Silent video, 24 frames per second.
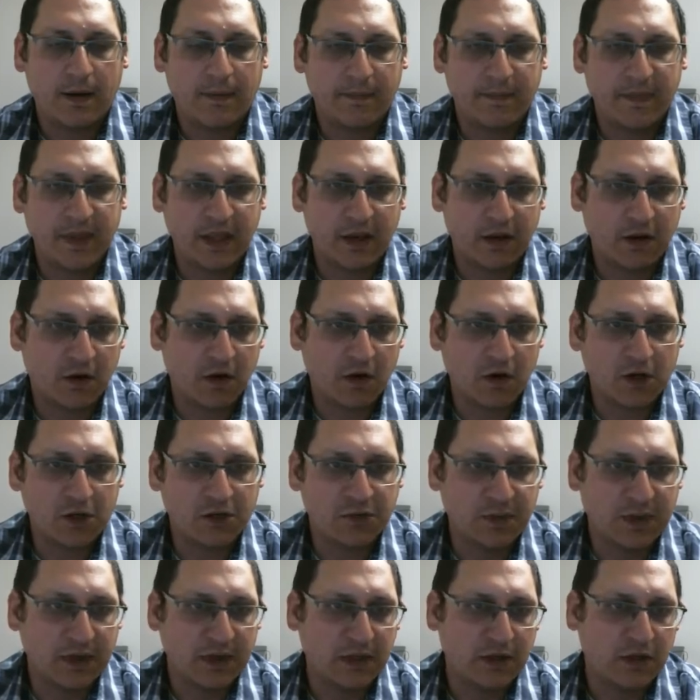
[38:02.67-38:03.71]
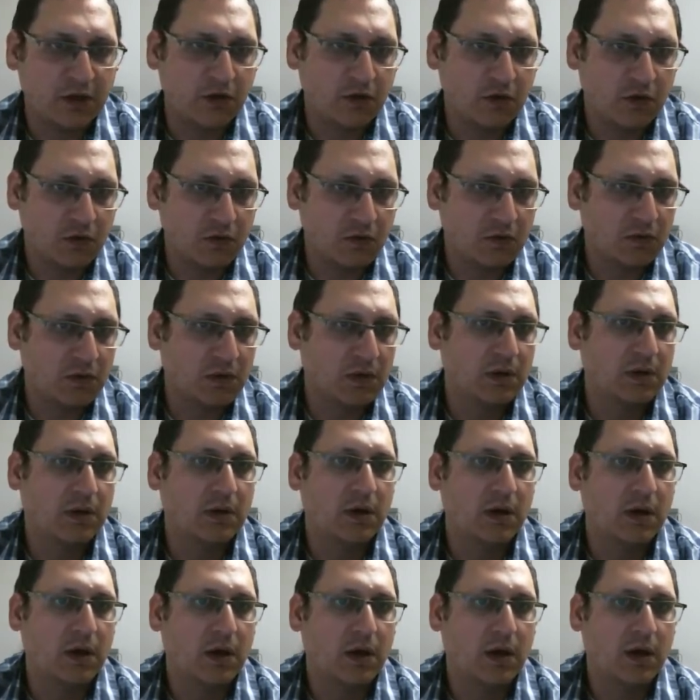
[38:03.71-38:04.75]
encourage me to
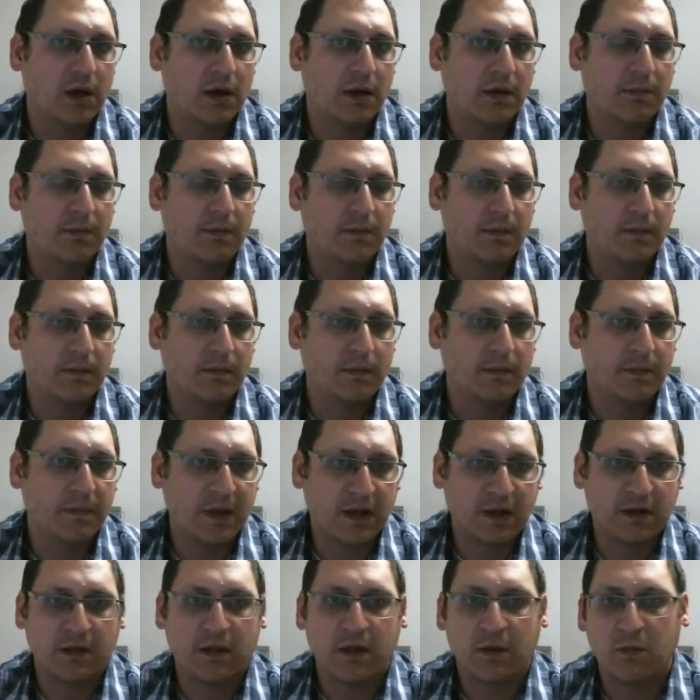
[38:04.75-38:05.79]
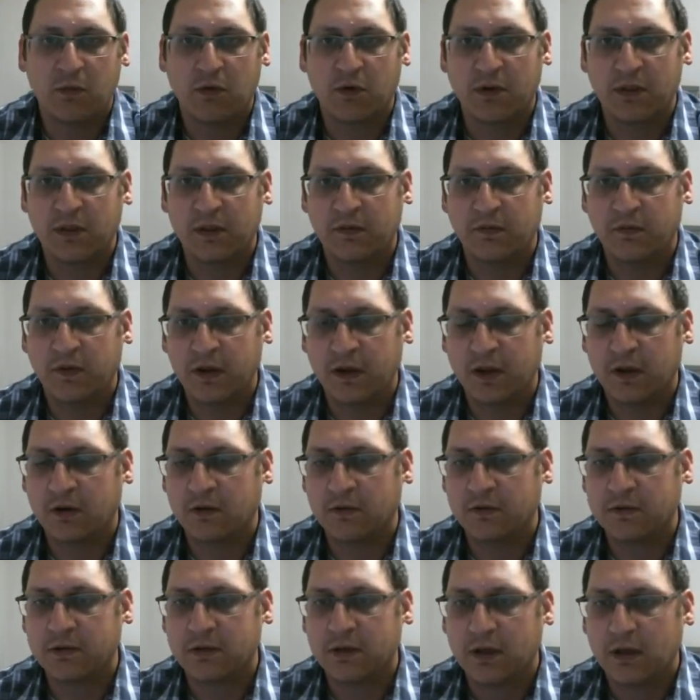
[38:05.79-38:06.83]
make a lot more of these
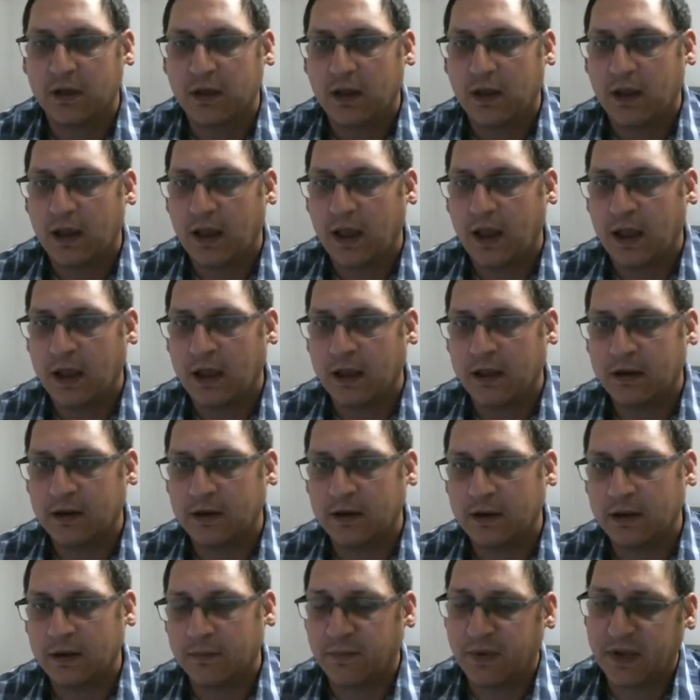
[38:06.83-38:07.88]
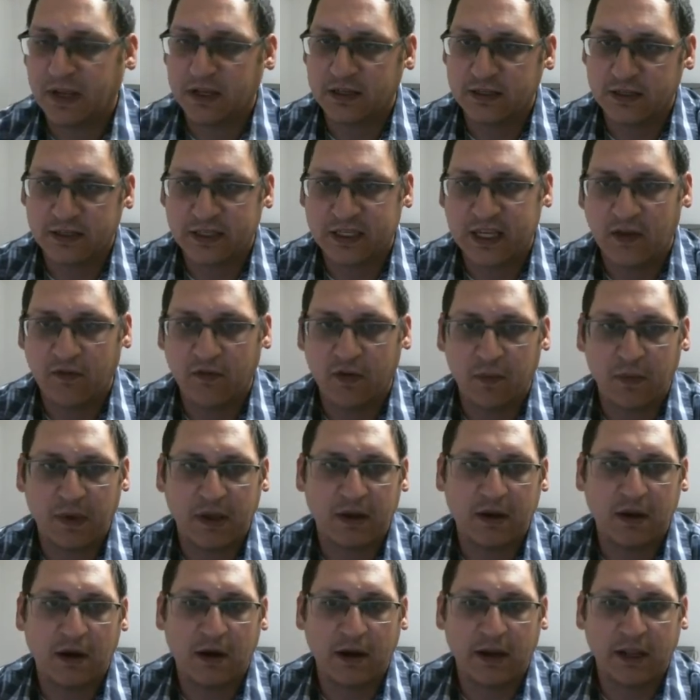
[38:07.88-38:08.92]
videos, and because it's giving me
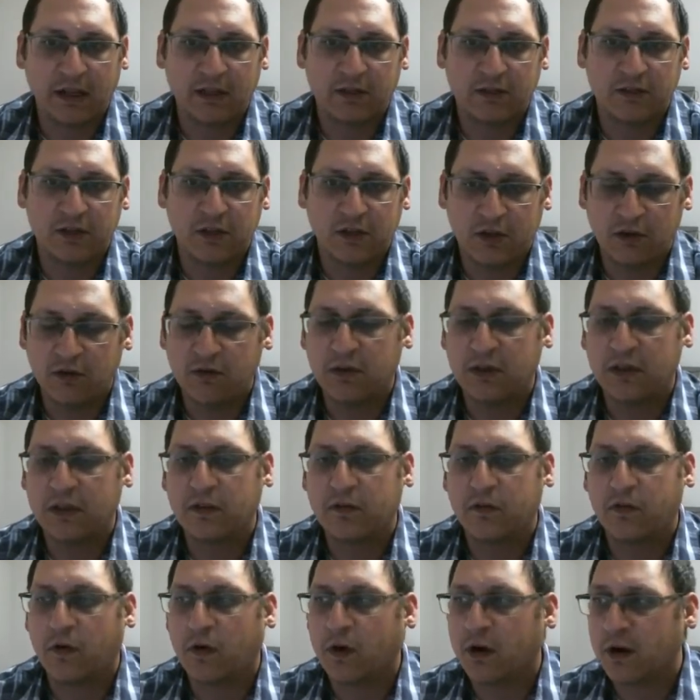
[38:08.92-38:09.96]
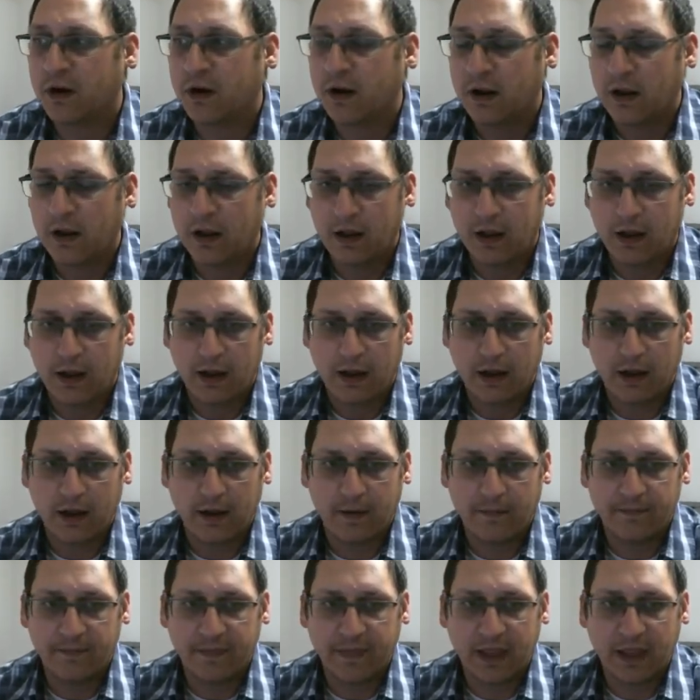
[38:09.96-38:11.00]
an audience to do these for.
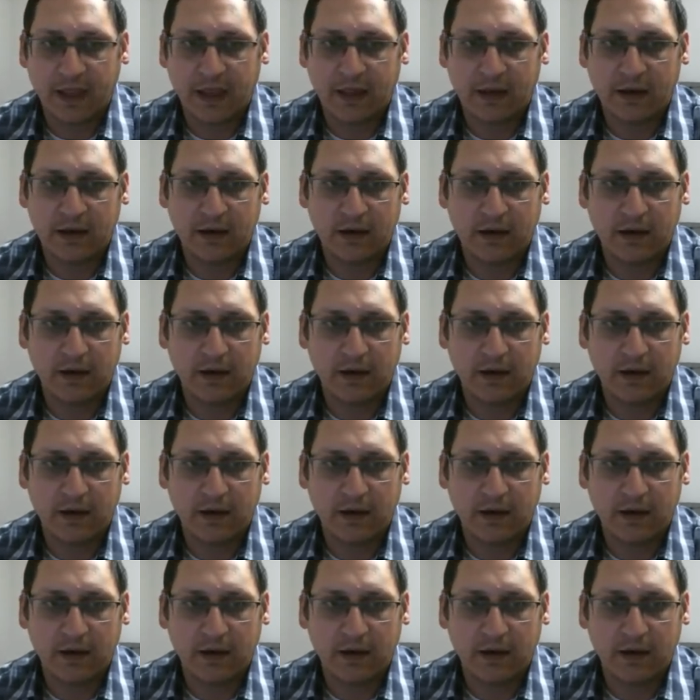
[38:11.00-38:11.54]
And